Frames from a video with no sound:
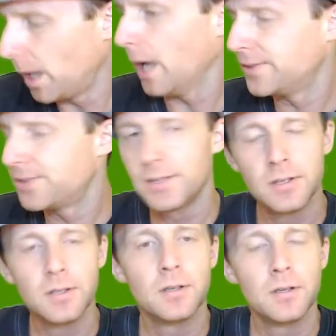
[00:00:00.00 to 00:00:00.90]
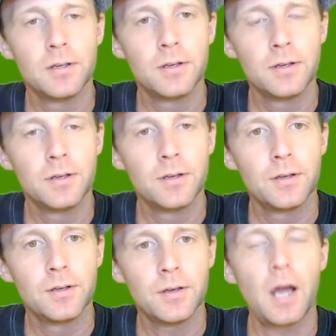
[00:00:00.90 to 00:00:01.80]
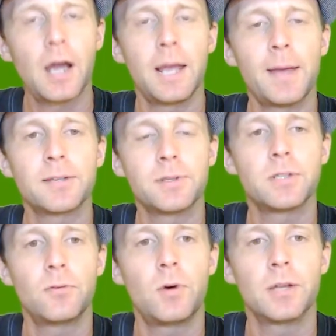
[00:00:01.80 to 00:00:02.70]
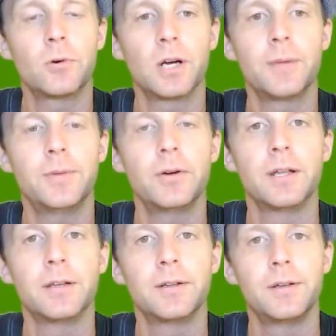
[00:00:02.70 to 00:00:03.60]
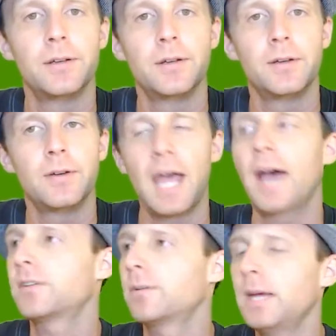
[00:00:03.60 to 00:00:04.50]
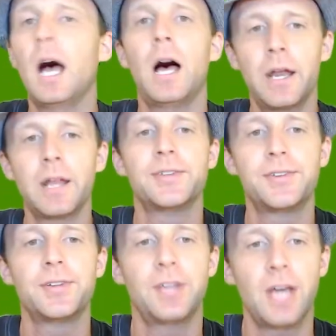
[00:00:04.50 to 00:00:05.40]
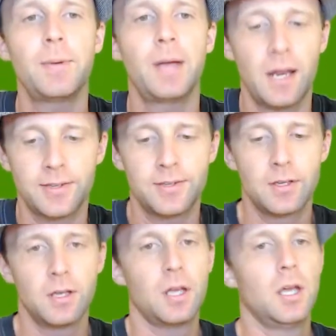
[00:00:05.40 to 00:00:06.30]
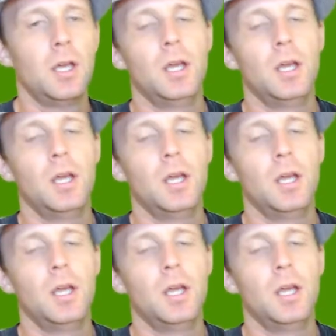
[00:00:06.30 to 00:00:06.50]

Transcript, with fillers: but I am asked myself, why in the world I'm doing it? Have to be honest. Got to be honest.